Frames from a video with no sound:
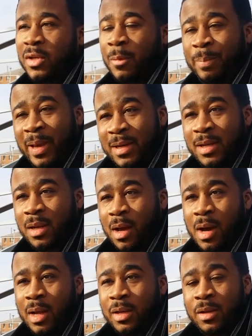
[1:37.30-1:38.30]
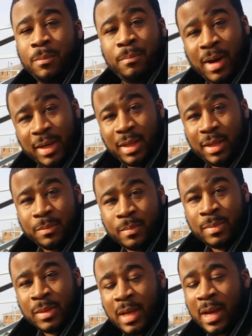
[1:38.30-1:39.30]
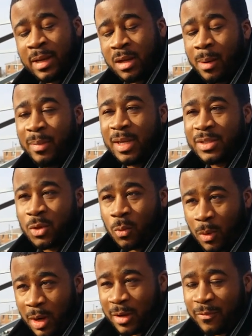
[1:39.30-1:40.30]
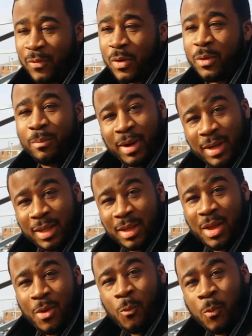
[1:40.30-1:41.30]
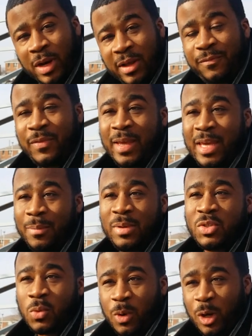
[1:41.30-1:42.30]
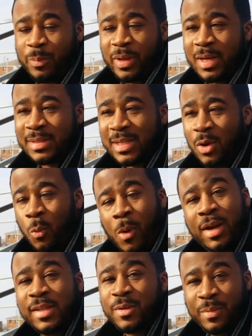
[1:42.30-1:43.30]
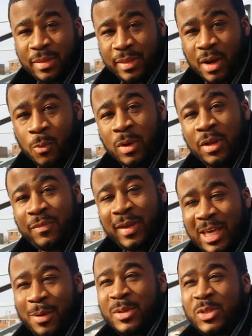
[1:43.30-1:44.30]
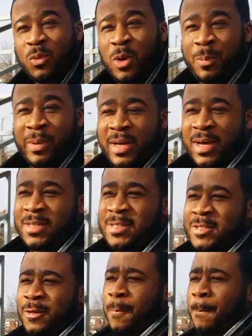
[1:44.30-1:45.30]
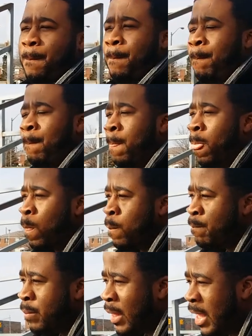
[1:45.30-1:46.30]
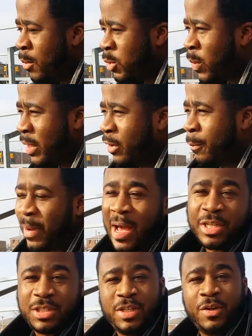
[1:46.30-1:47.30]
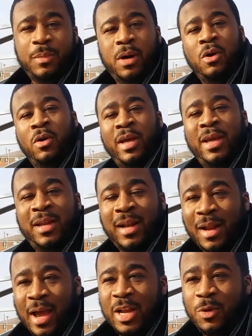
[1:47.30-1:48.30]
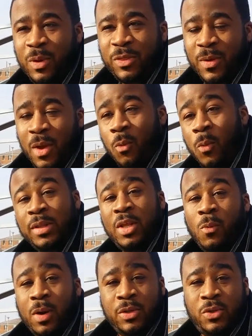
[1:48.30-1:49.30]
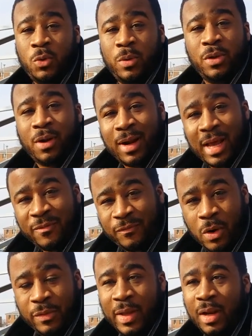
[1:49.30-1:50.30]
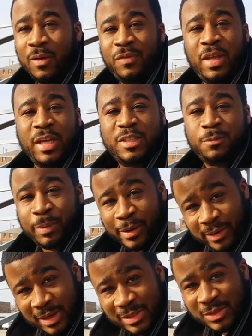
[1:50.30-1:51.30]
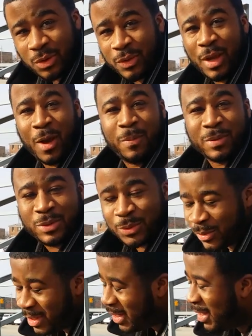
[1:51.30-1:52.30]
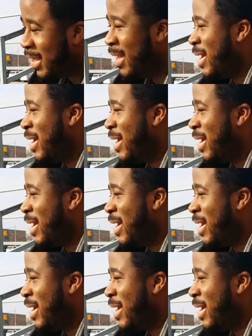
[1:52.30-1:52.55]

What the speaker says: dependent on the money and coming into work for the money, what if they came into work because they wanted to be there? What if they came into work because it was what they were passionate about, or it aligned with what they wanted to do with their life, or they loved the experience or the opportunity,